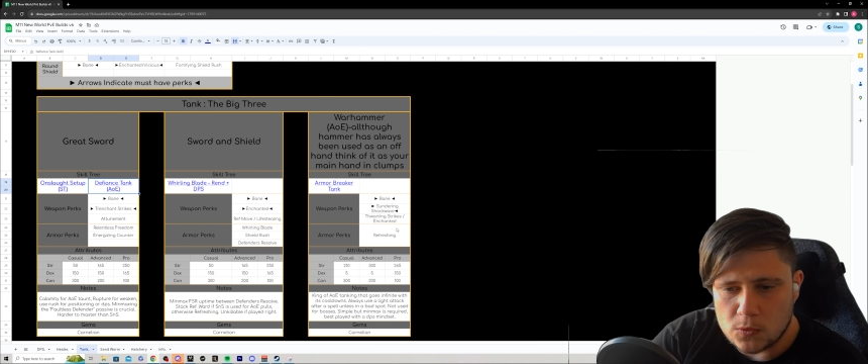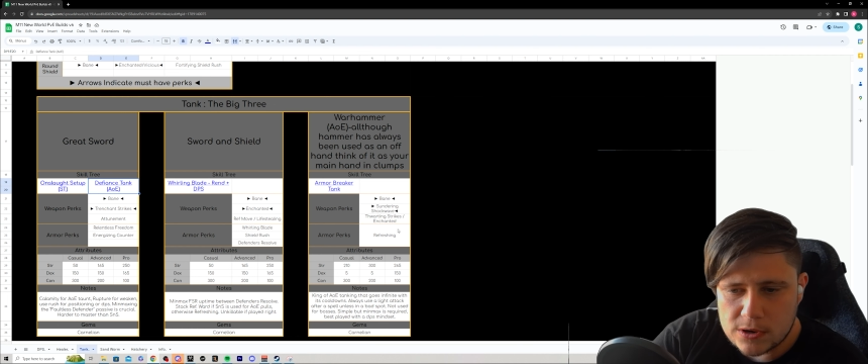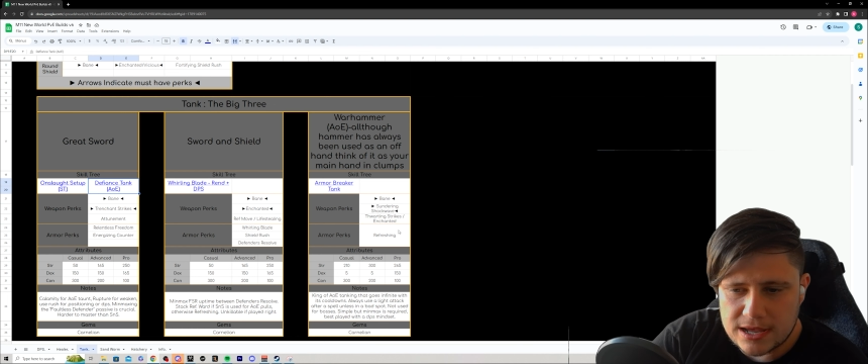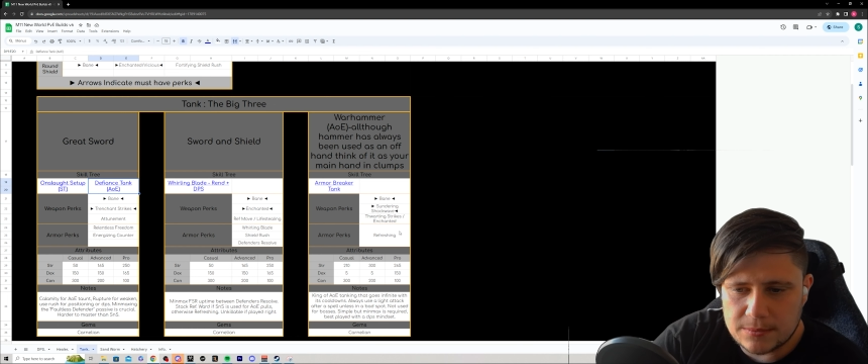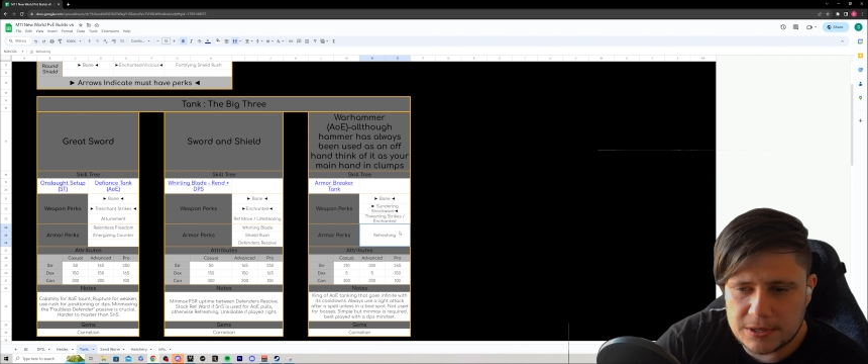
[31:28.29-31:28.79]

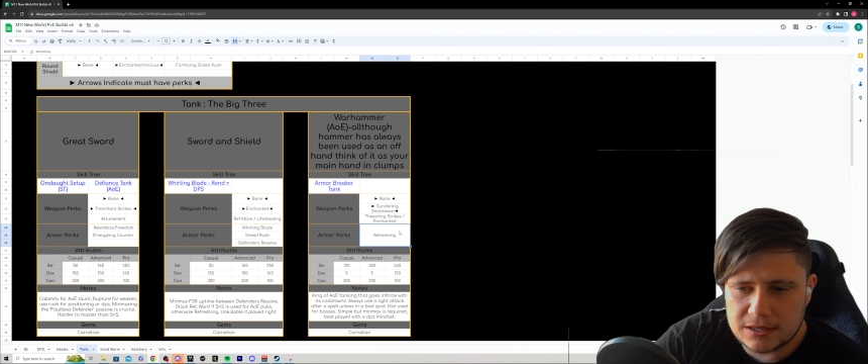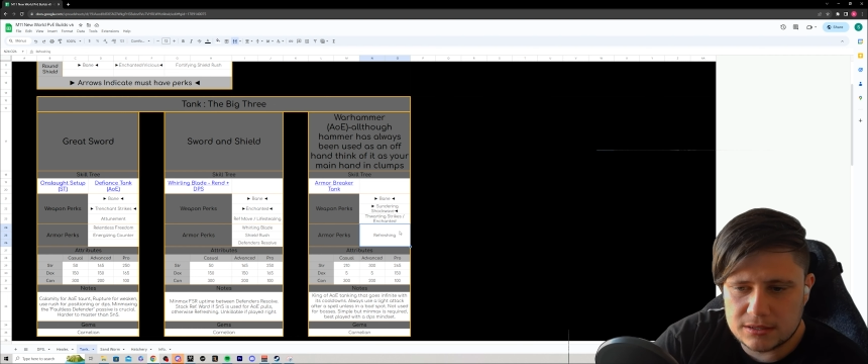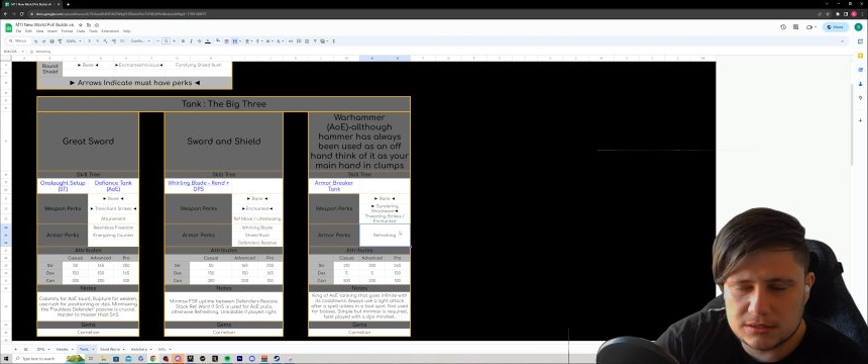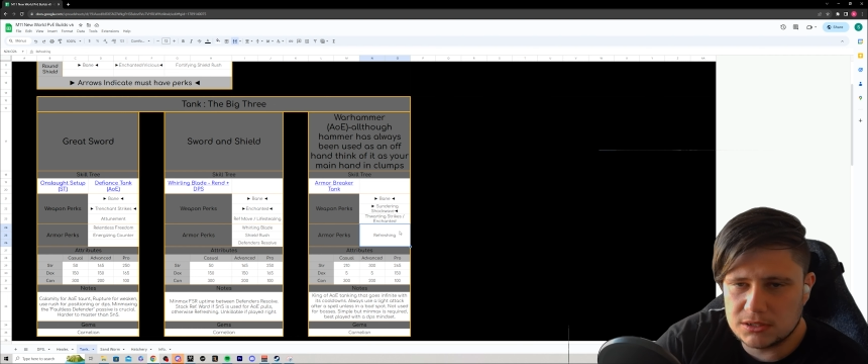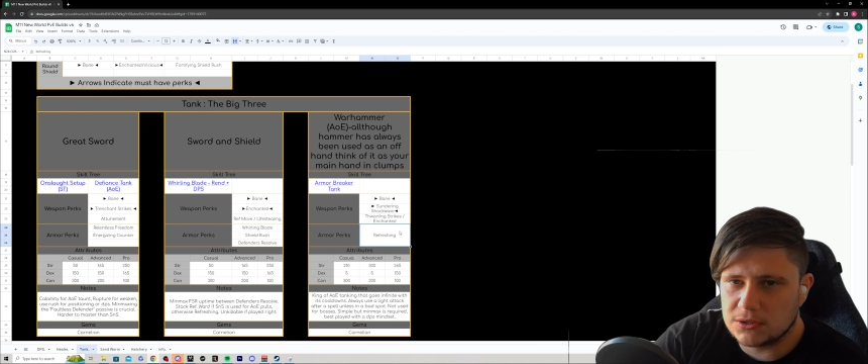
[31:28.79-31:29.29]

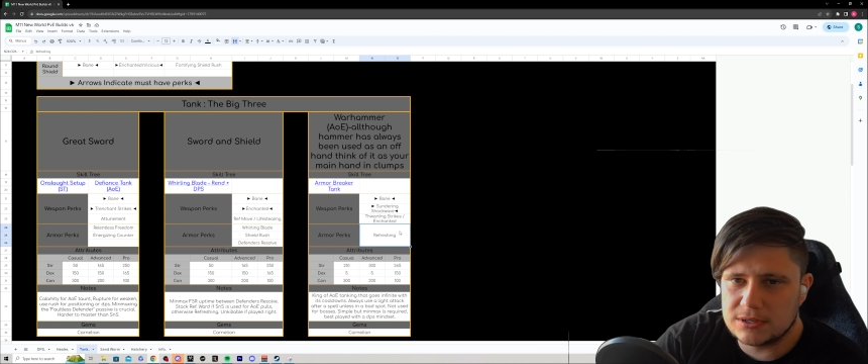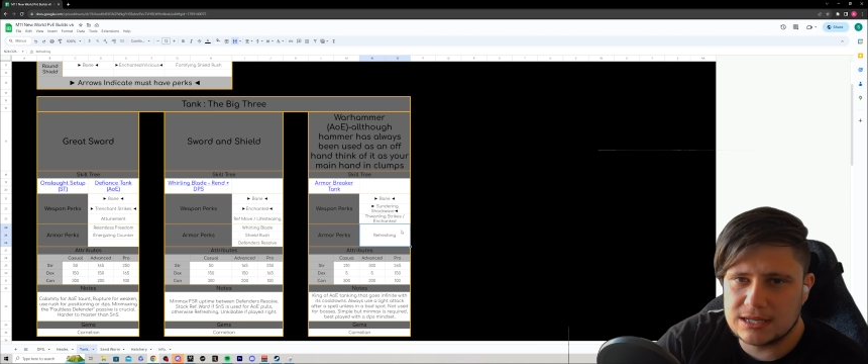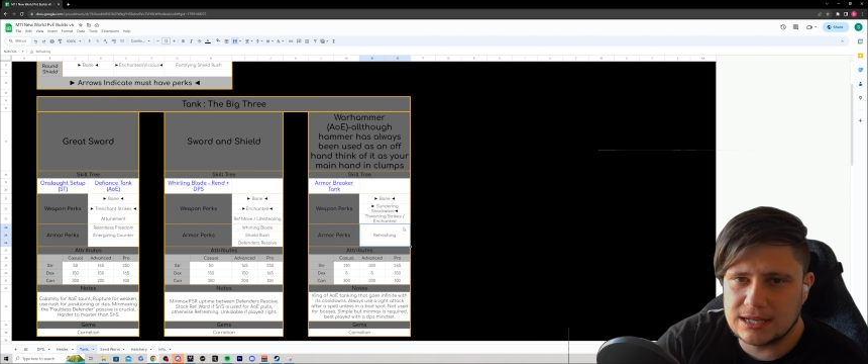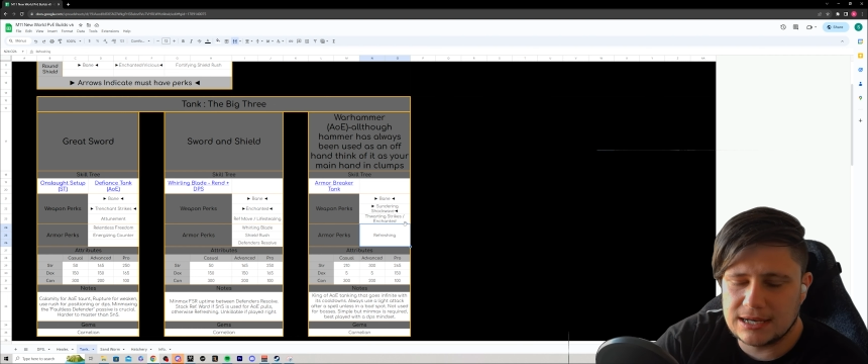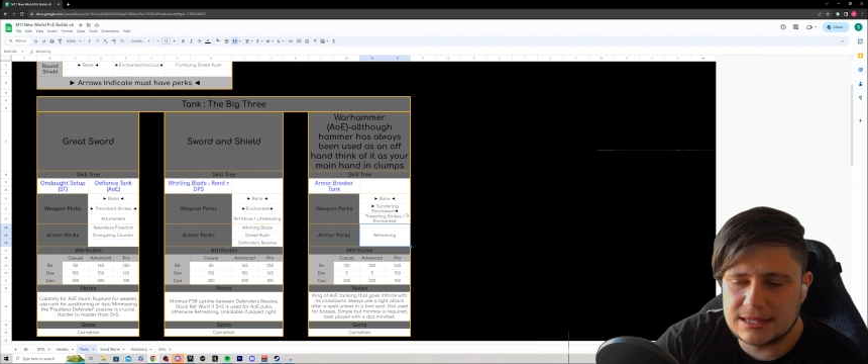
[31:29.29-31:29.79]
Warhammer, you don't
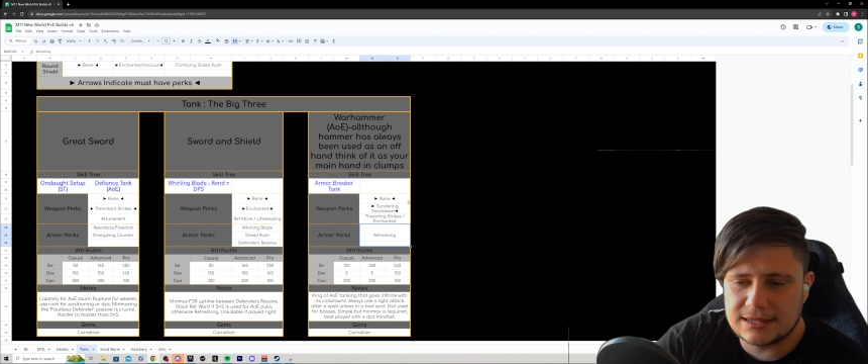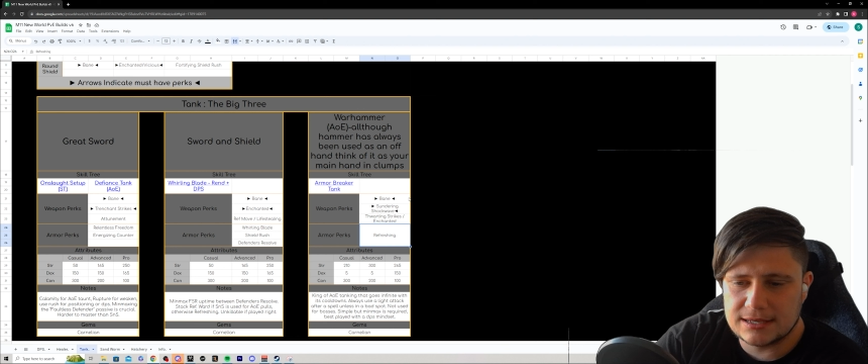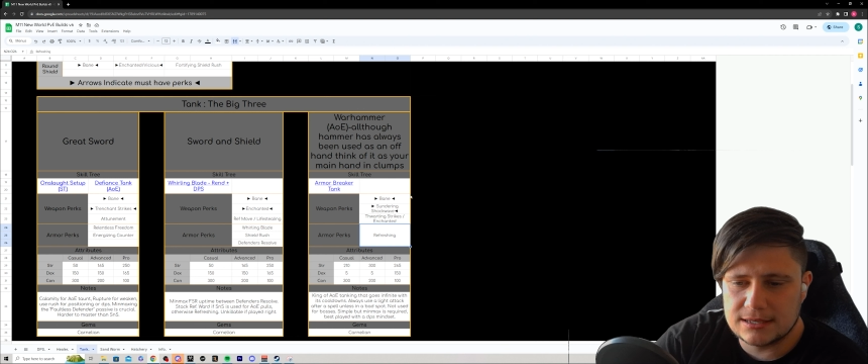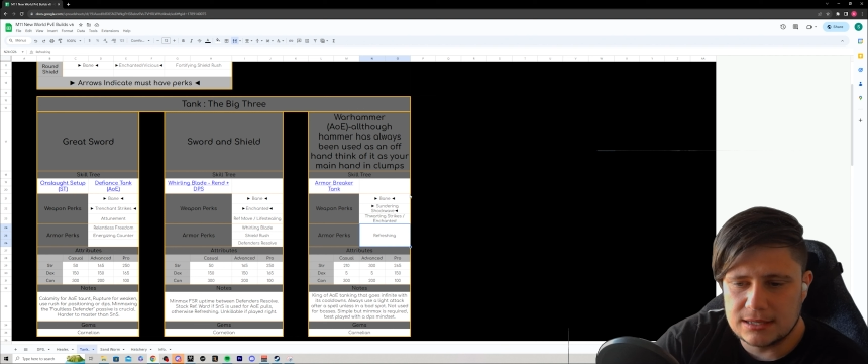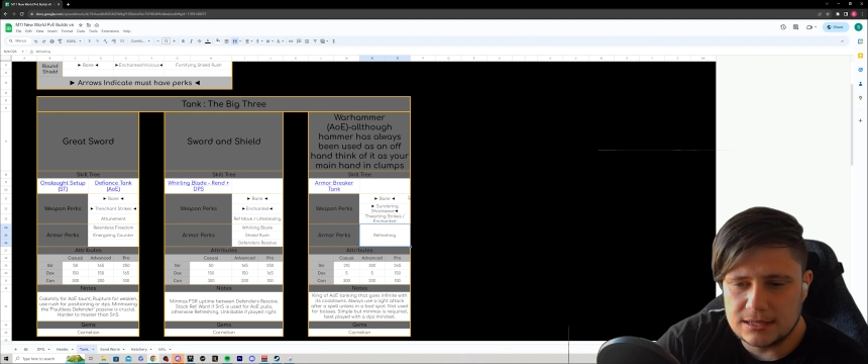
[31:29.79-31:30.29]
need
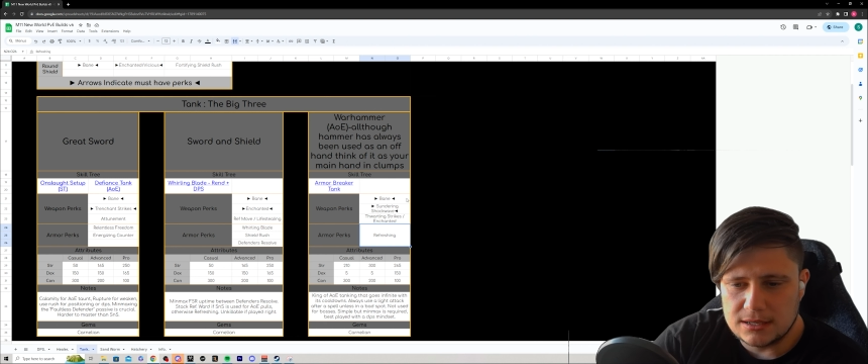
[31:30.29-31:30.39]
anything.